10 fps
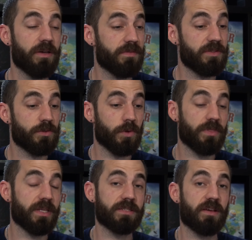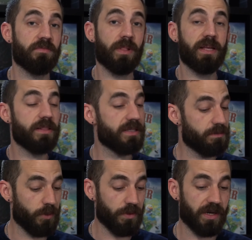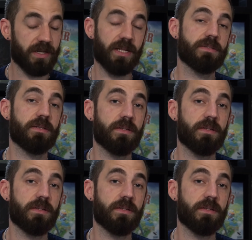I've enjoyed this. I've played this more than a dozen